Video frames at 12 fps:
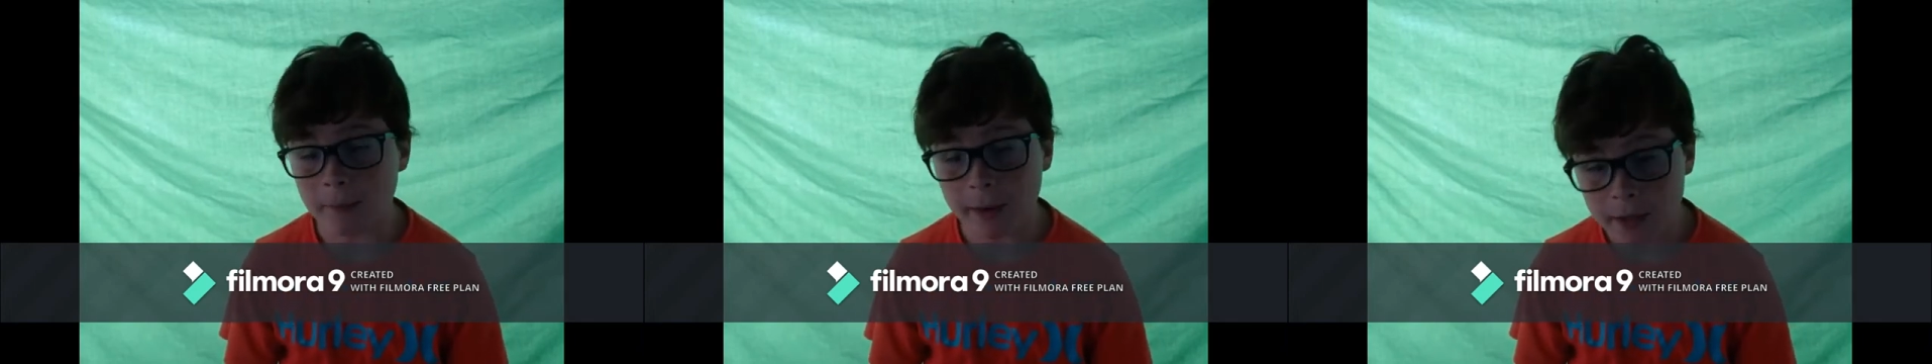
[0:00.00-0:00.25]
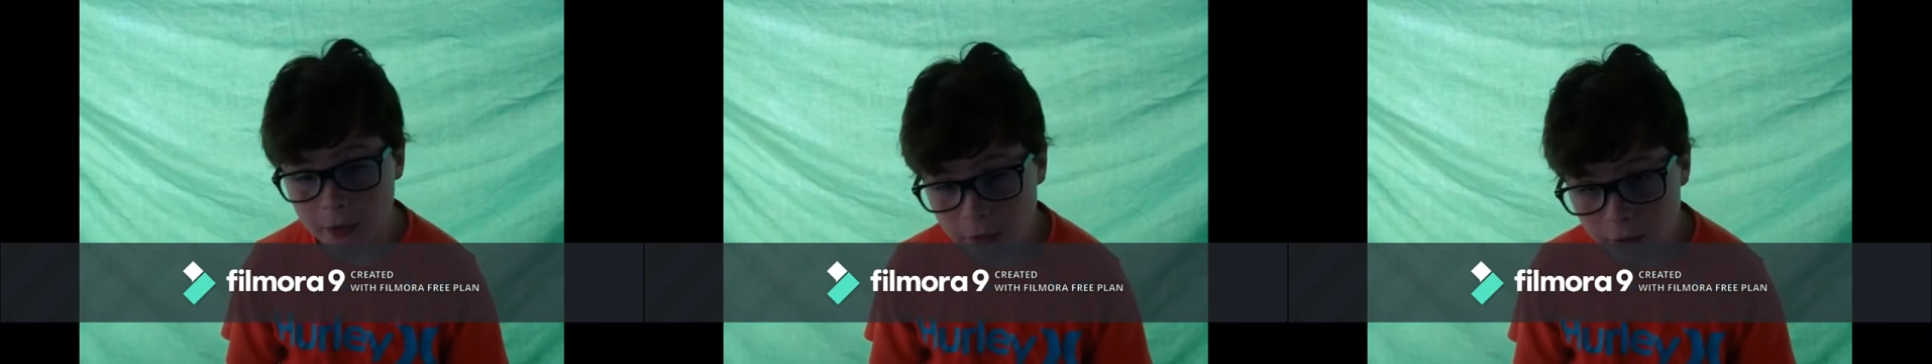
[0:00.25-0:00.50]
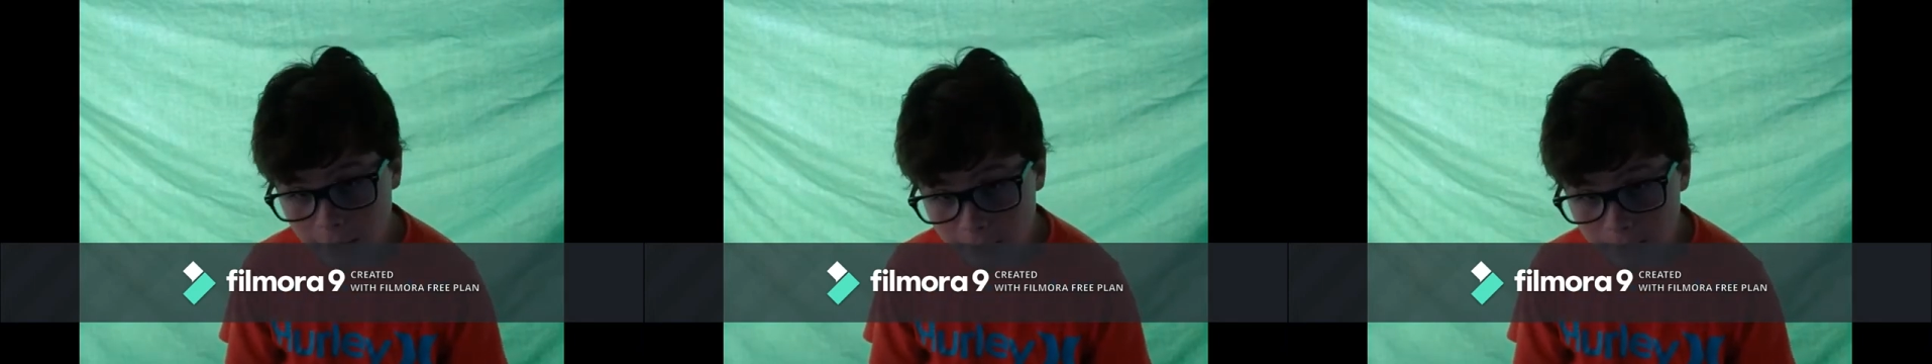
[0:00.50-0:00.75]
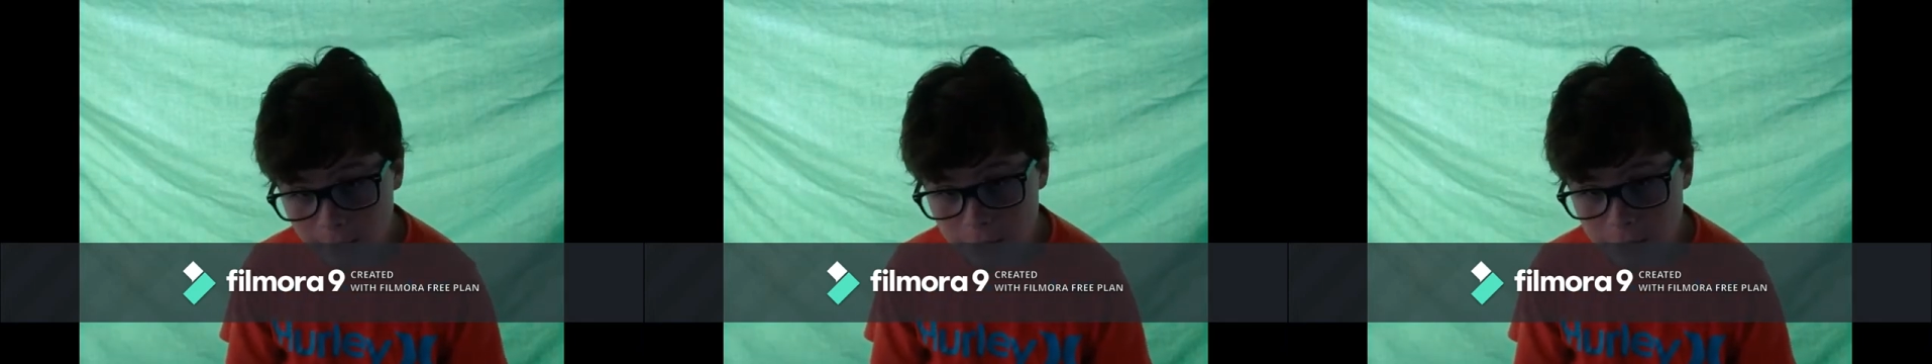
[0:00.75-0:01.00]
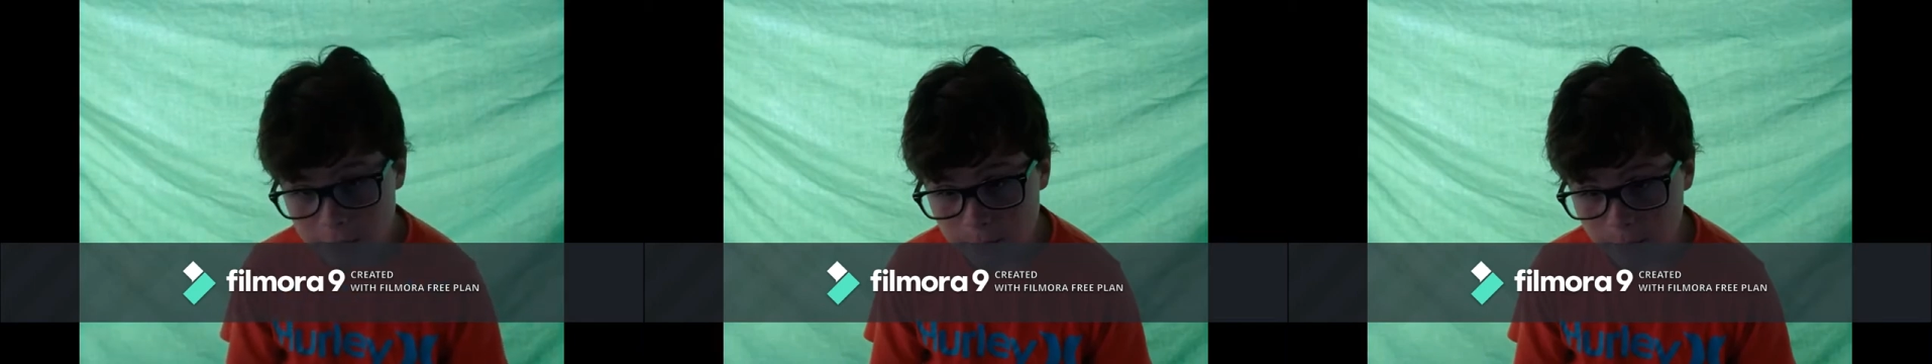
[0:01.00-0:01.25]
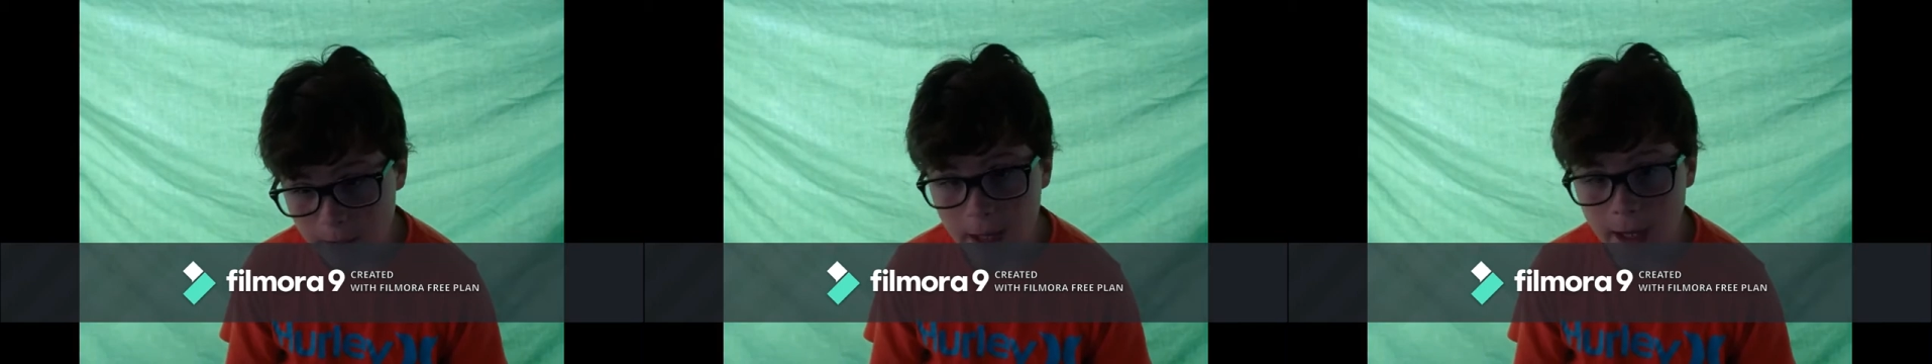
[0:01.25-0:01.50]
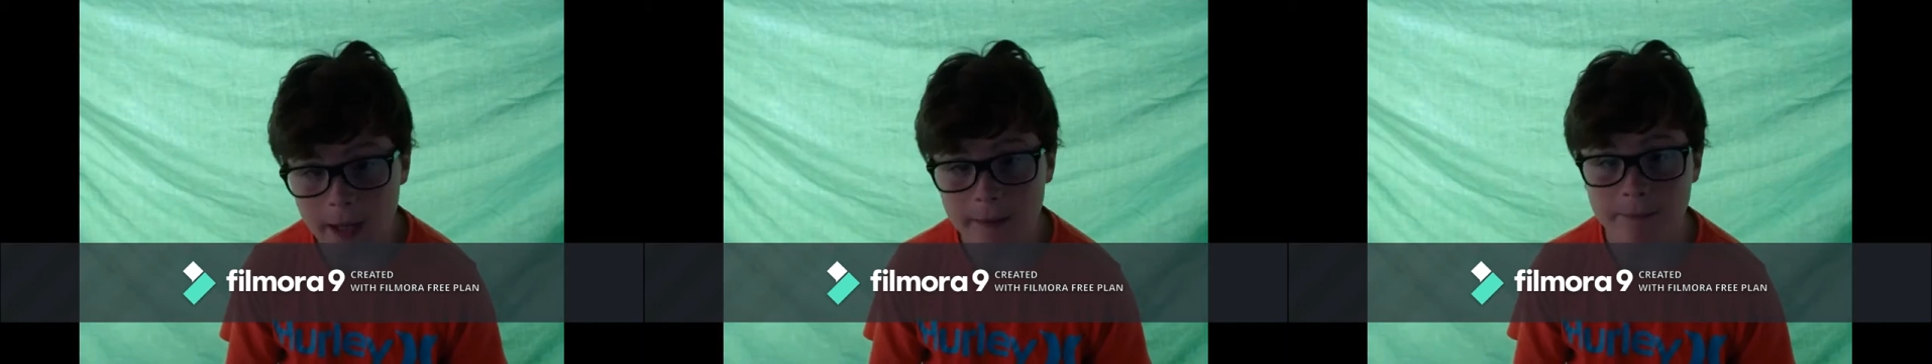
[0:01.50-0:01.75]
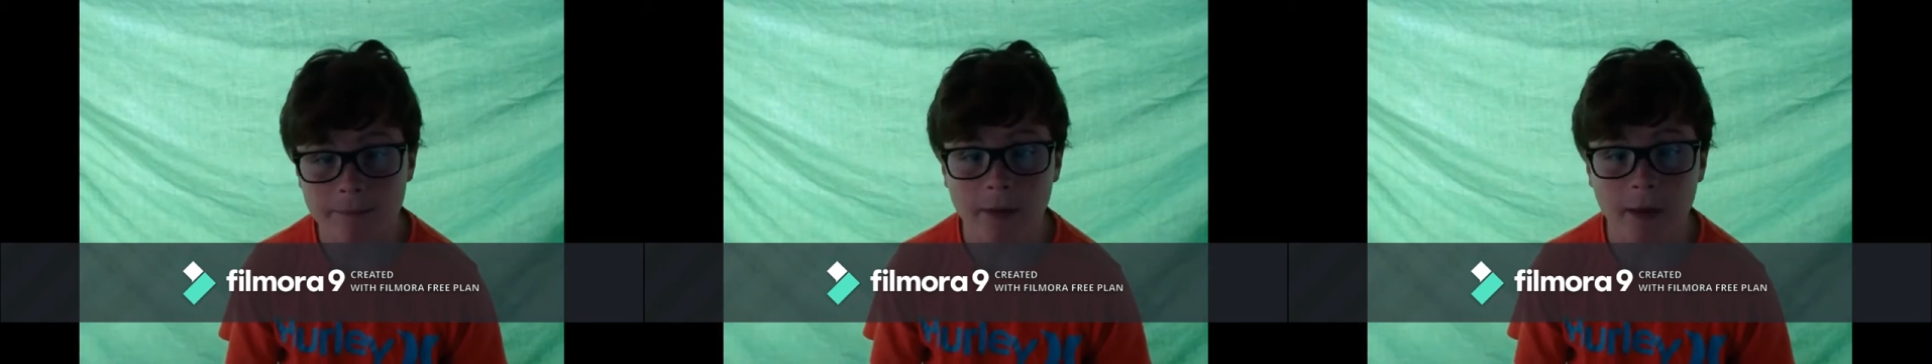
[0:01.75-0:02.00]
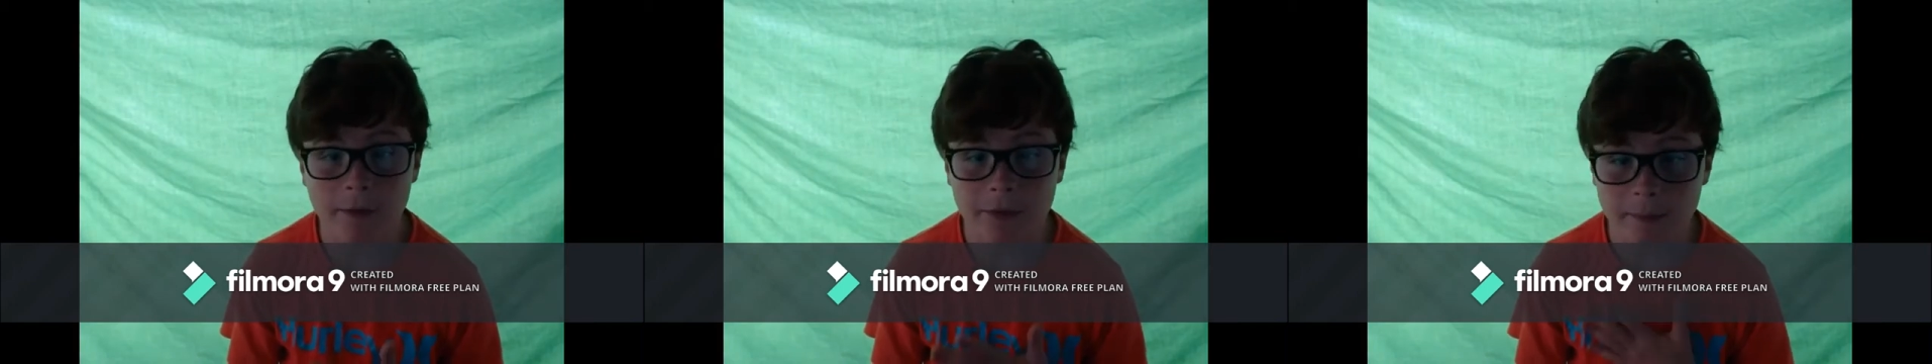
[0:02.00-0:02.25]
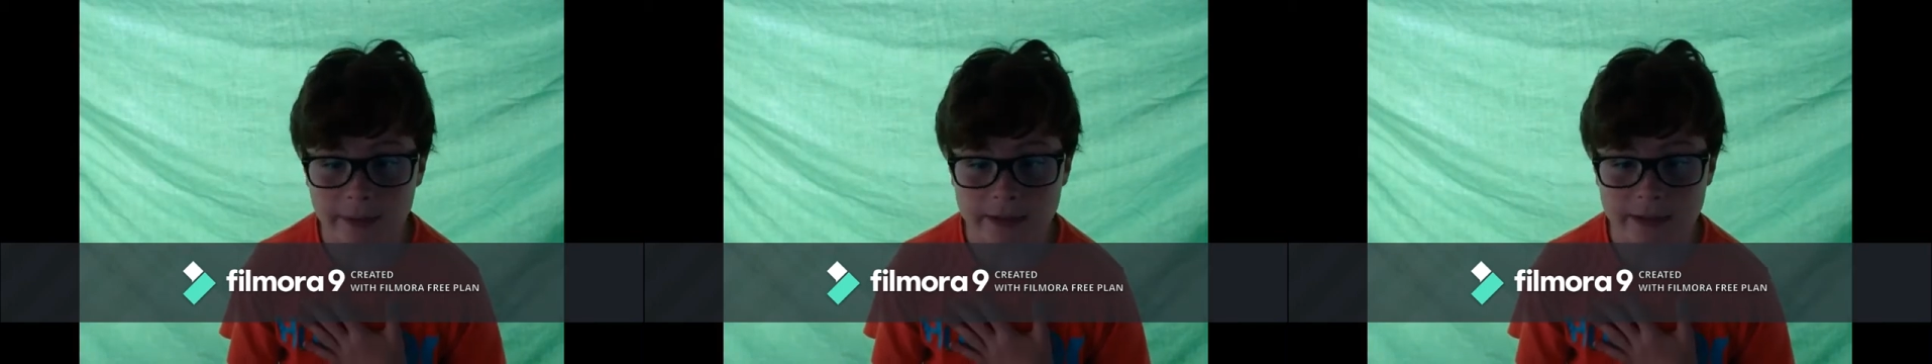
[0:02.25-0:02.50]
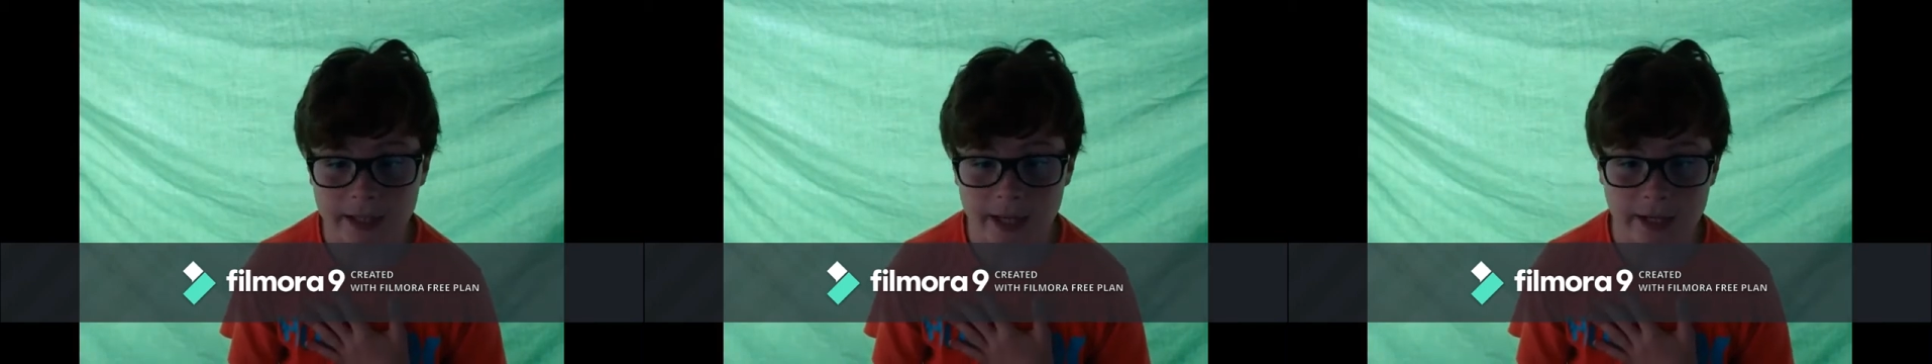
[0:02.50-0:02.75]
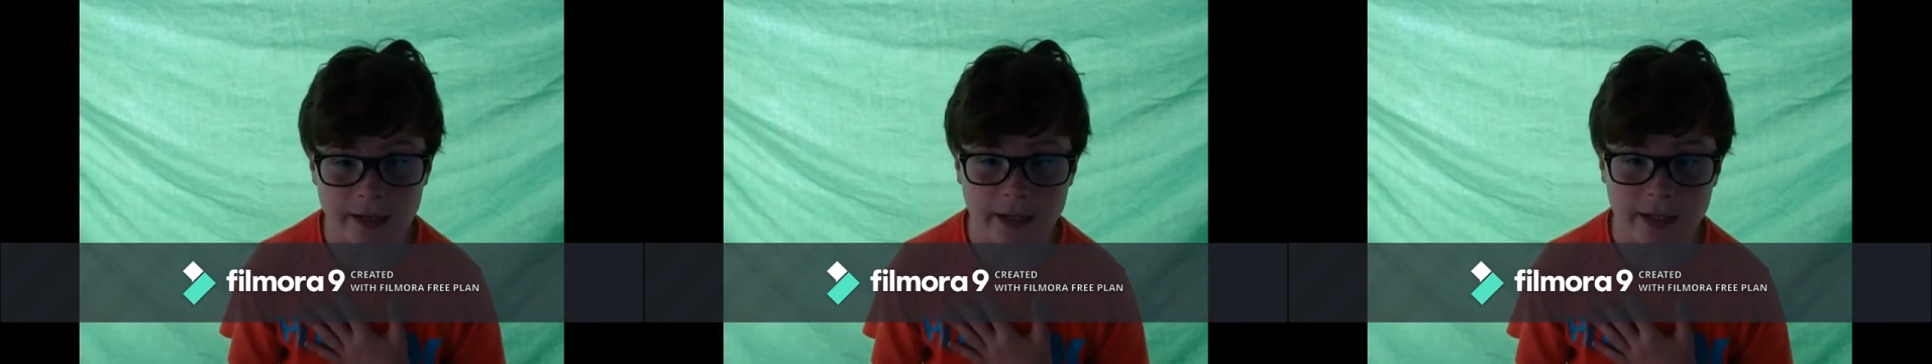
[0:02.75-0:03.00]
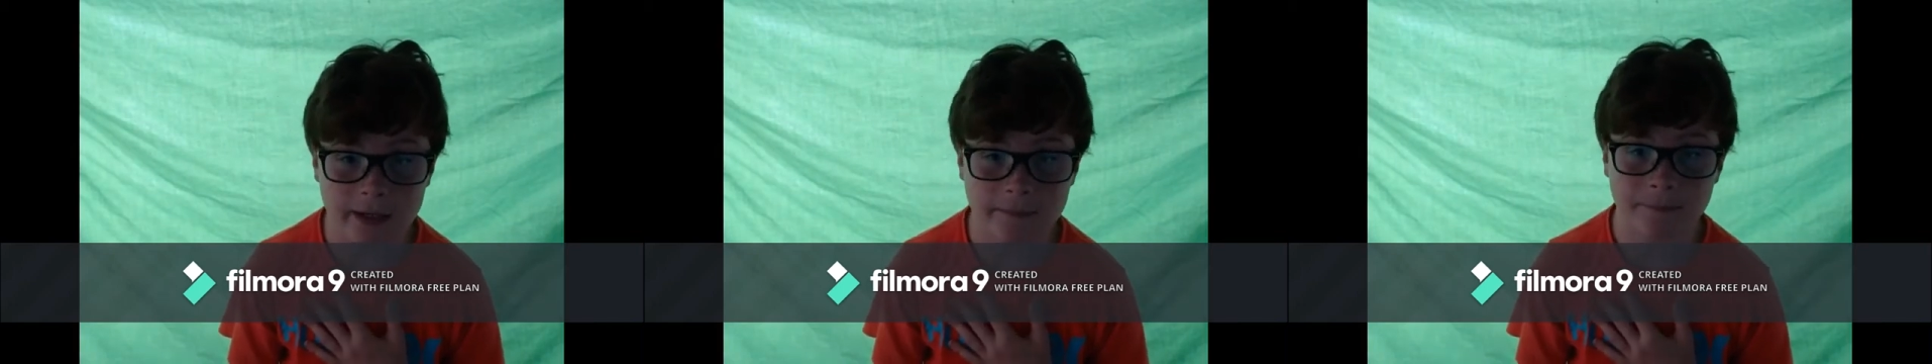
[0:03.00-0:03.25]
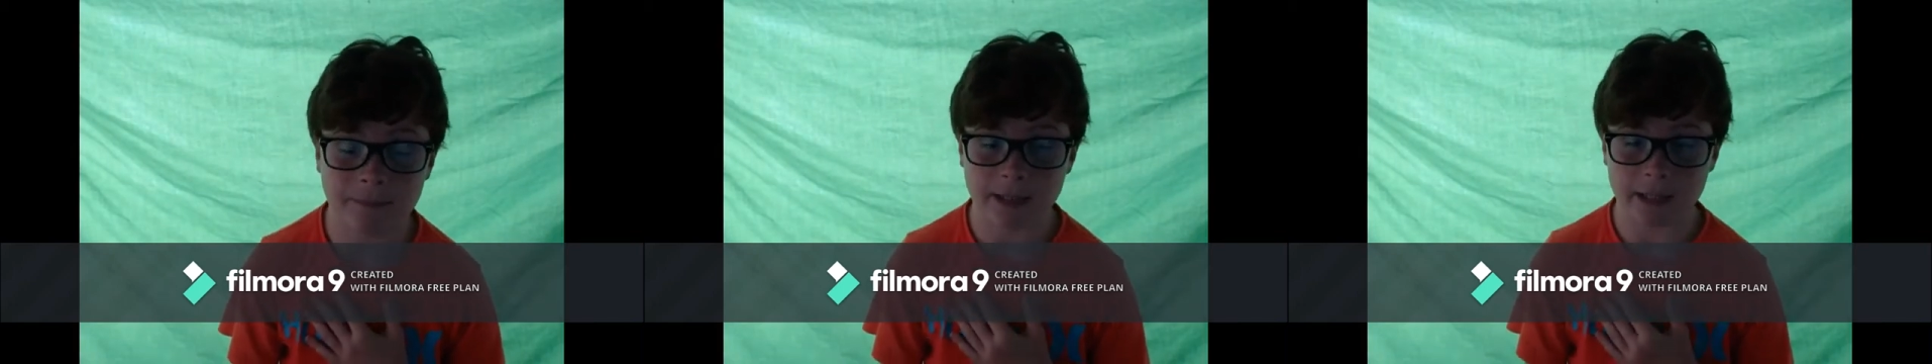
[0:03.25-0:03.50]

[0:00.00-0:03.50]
Might not look like much, but I'm not the best at editing,